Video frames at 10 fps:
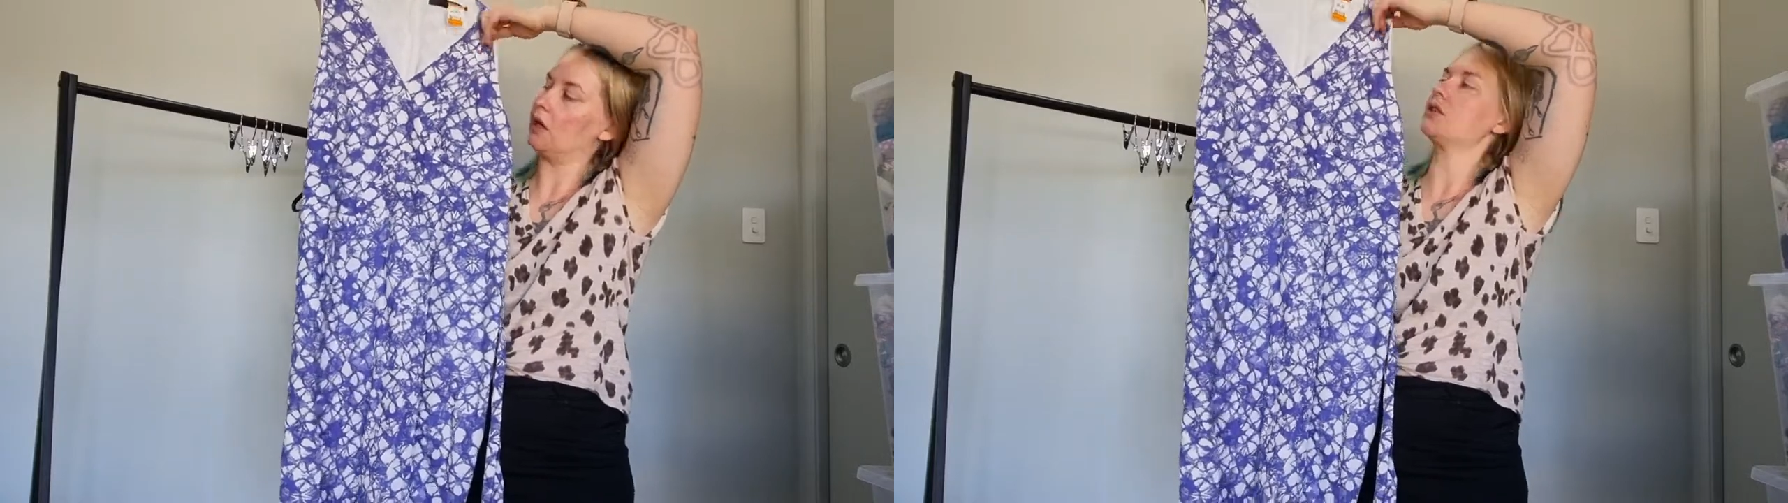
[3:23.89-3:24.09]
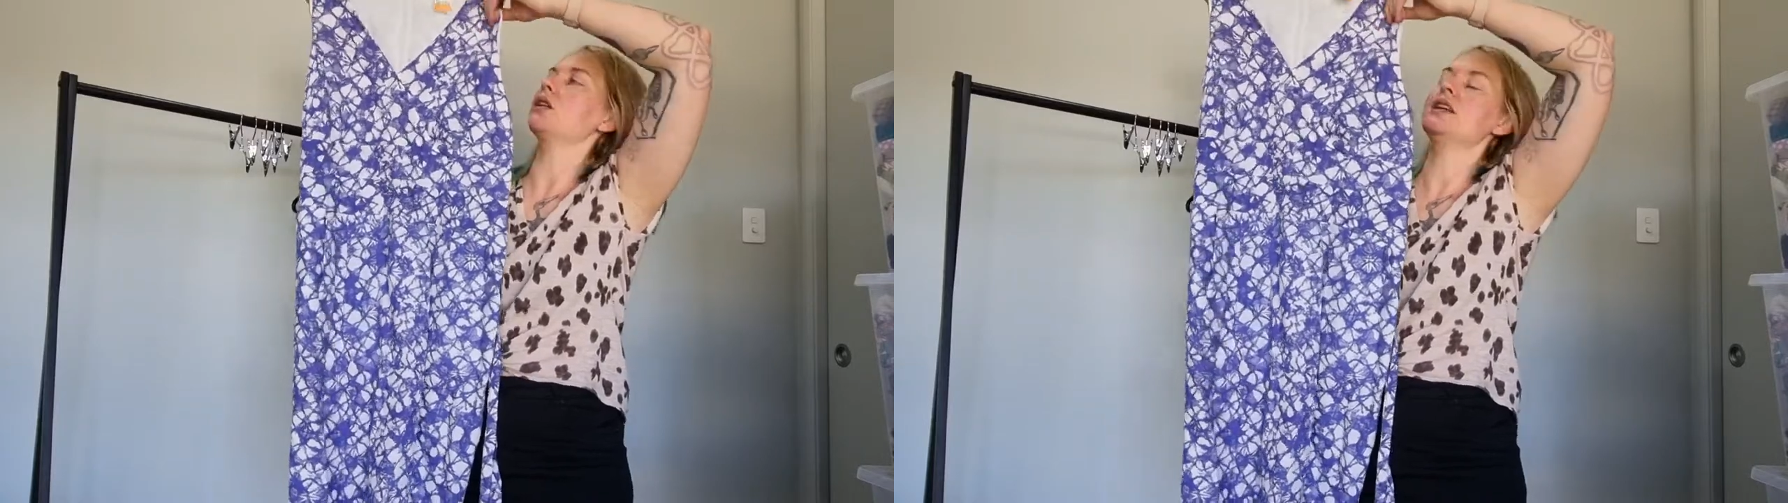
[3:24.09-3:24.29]

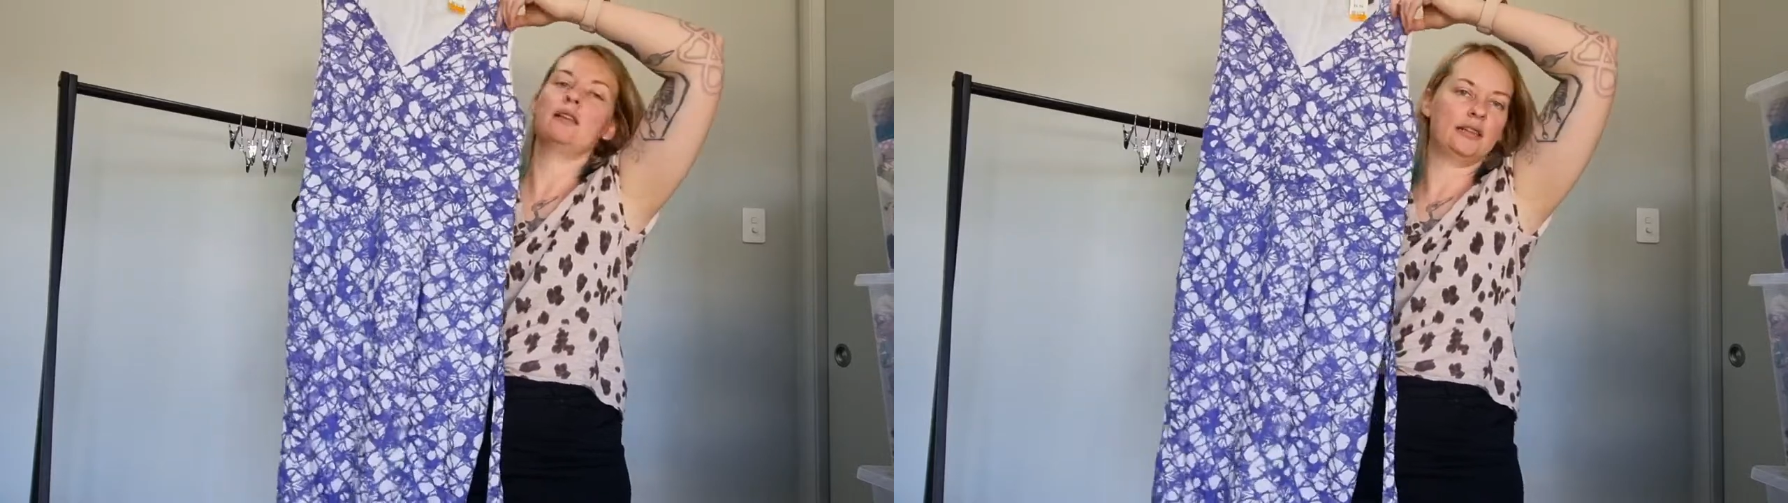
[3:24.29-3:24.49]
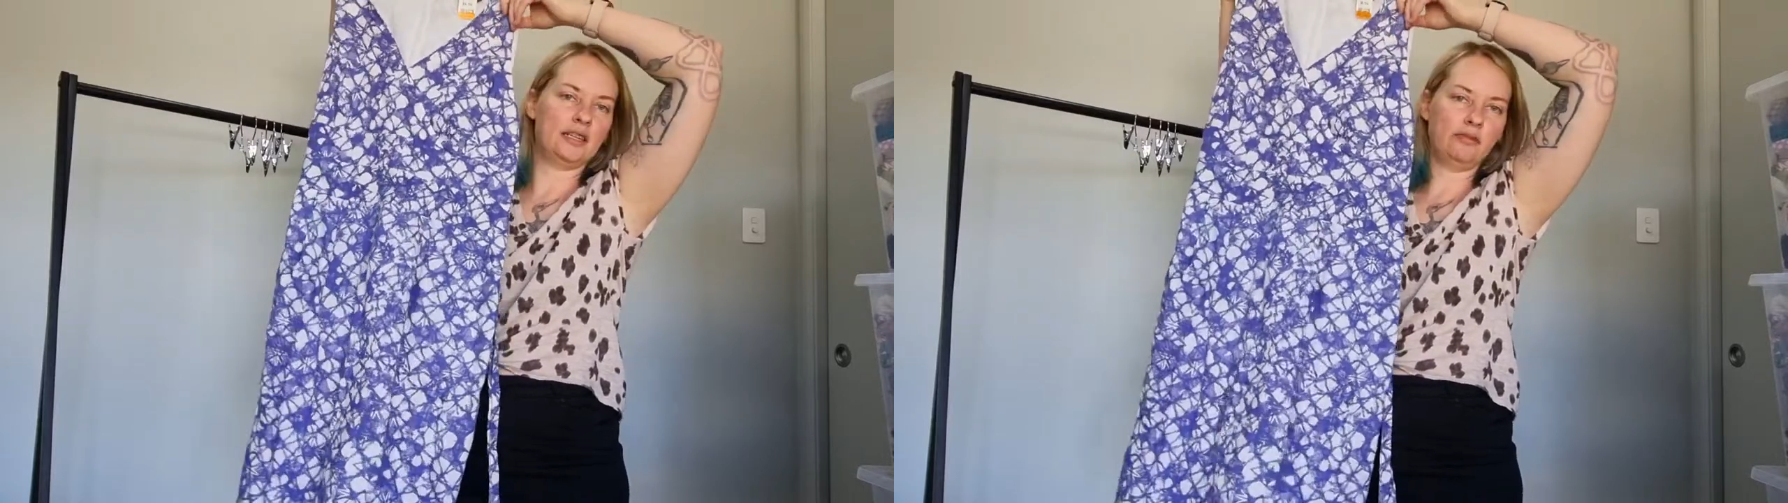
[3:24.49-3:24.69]
So I
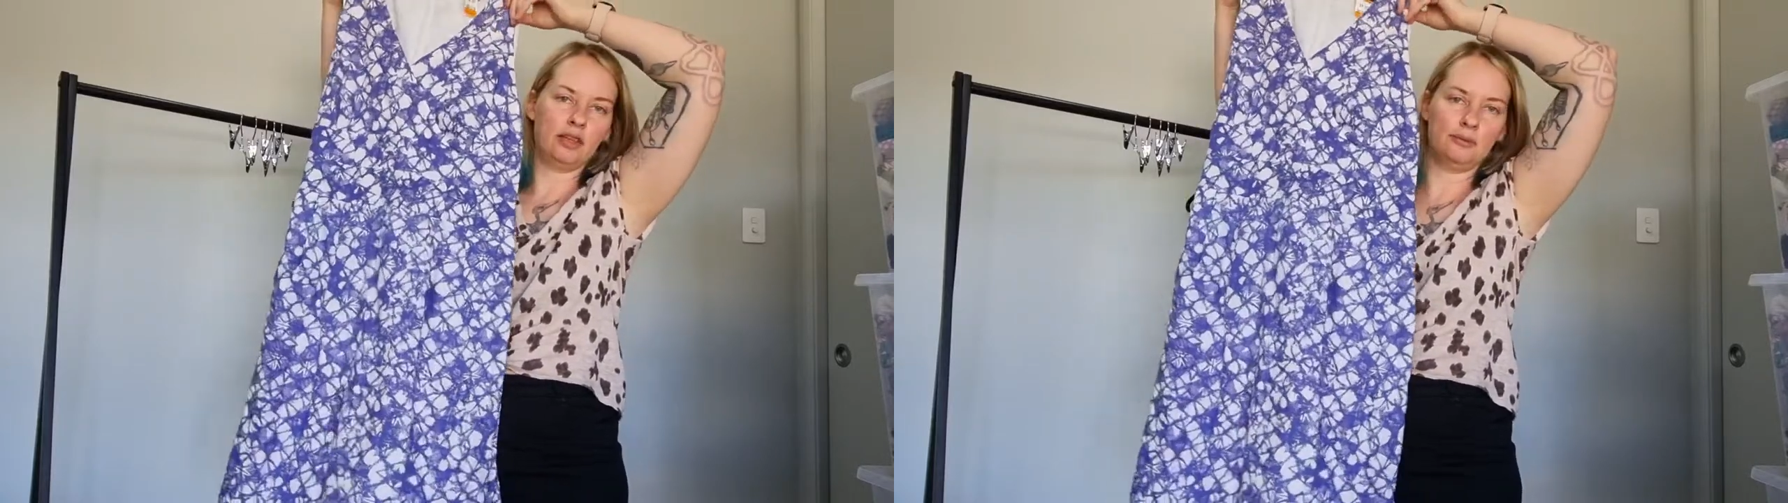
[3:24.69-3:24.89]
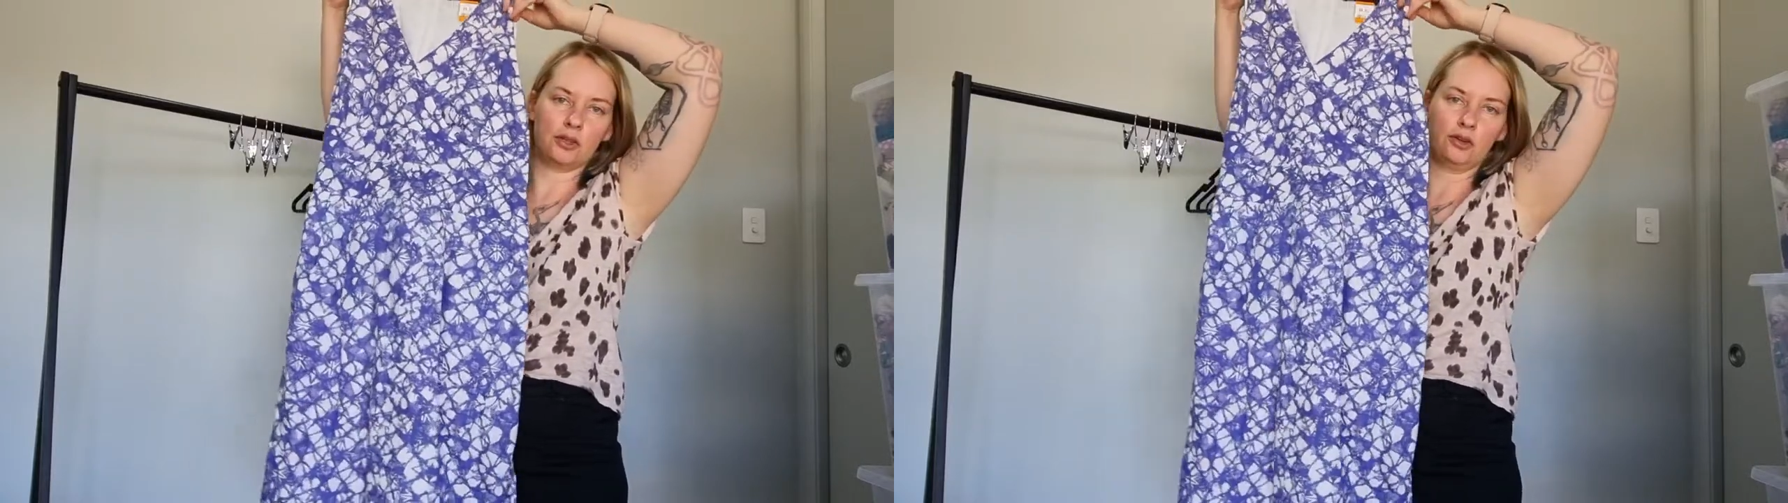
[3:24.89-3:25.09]

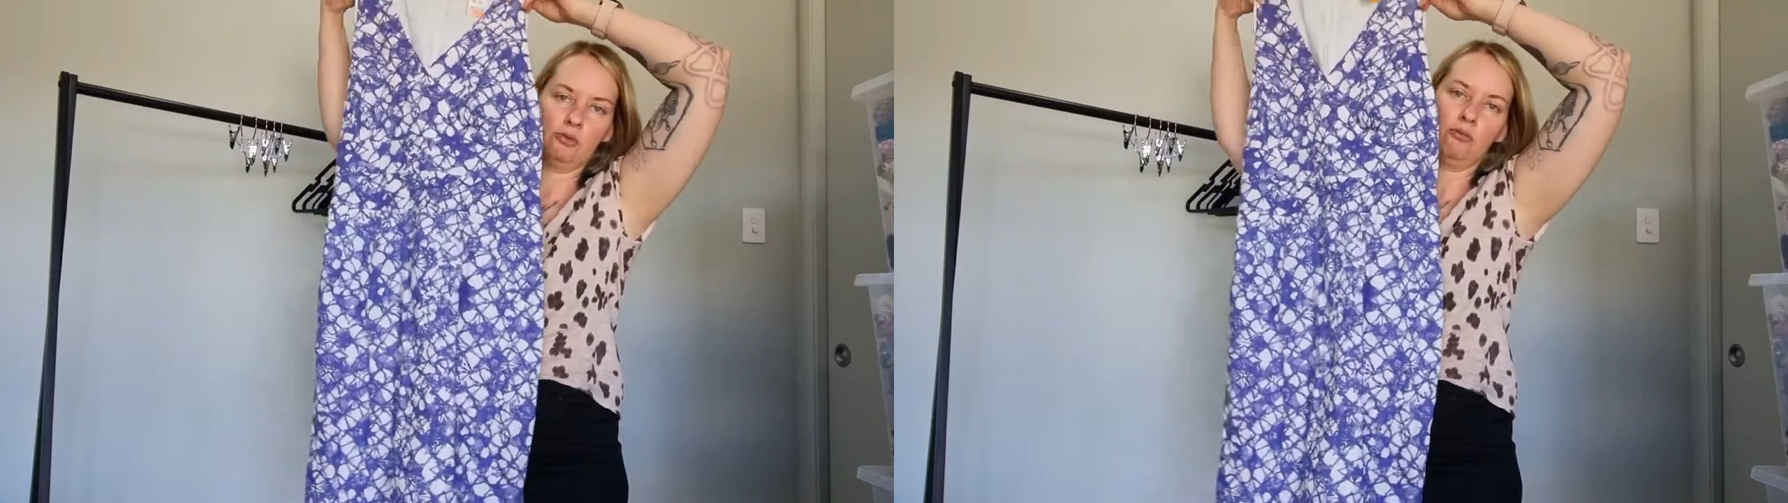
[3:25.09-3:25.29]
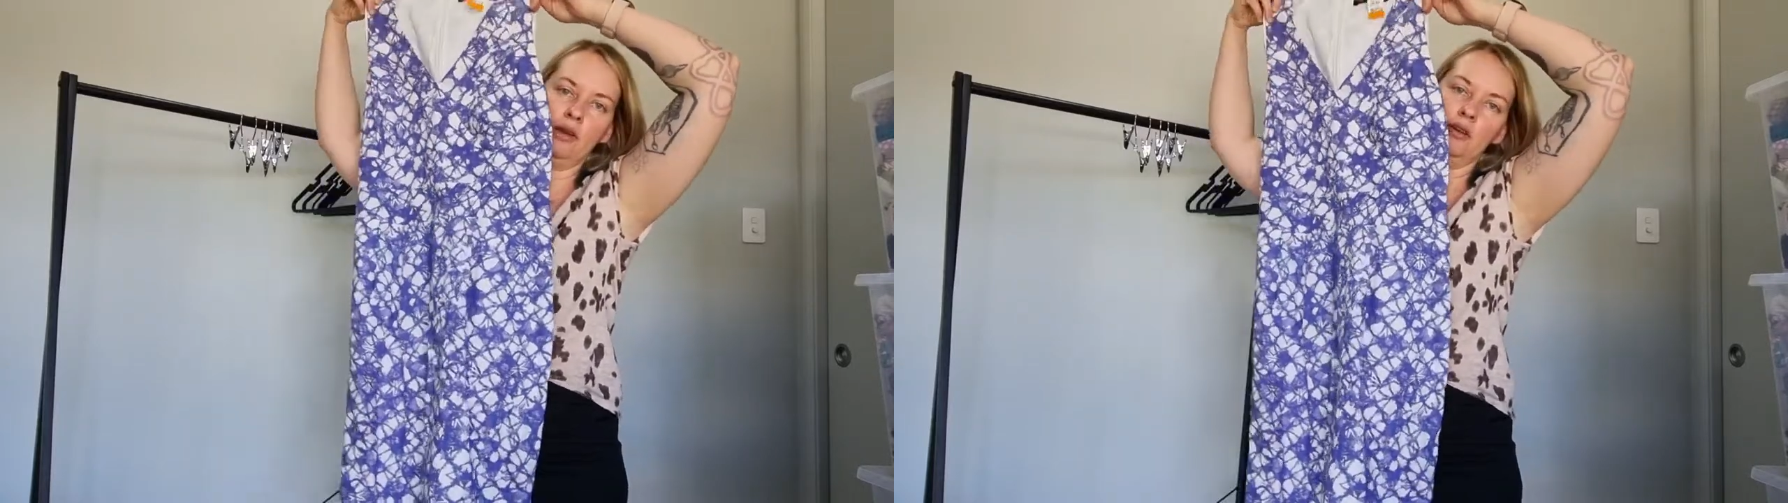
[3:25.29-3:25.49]
definitely was onto a
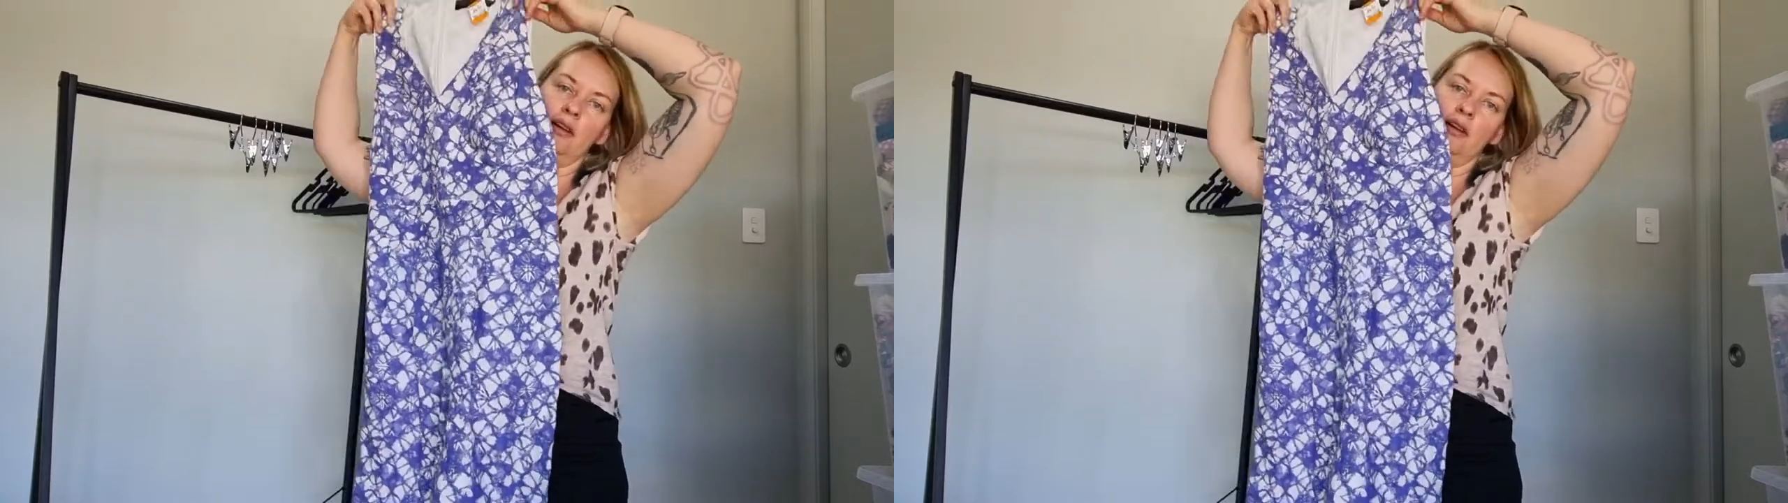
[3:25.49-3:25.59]
winner,